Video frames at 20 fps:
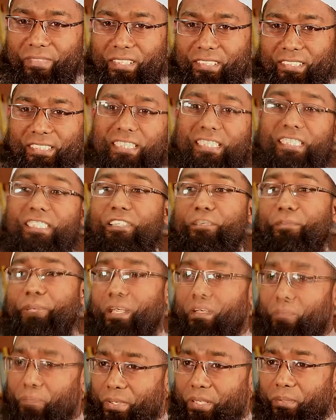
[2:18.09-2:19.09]
It is a
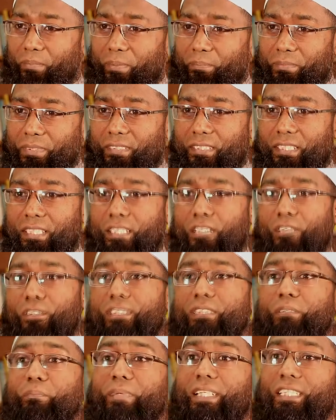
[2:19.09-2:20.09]
severe problem
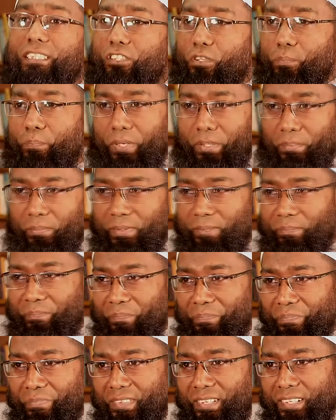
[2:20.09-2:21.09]
or the major problem
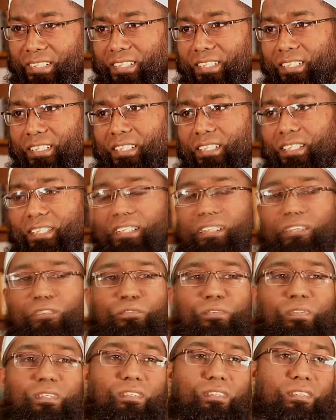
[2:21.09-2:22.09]

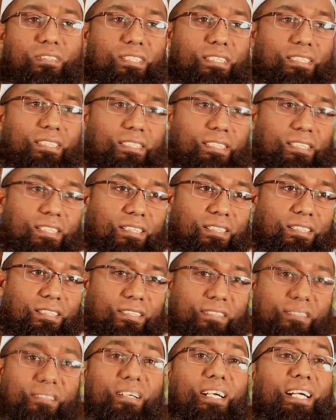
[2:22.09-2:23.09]
for the
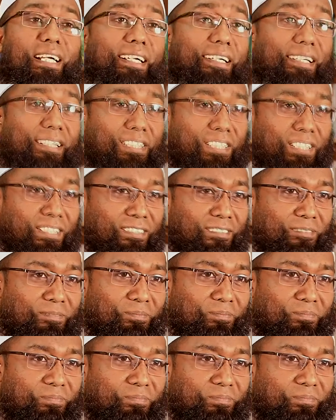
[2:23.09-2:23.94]
drug addiction,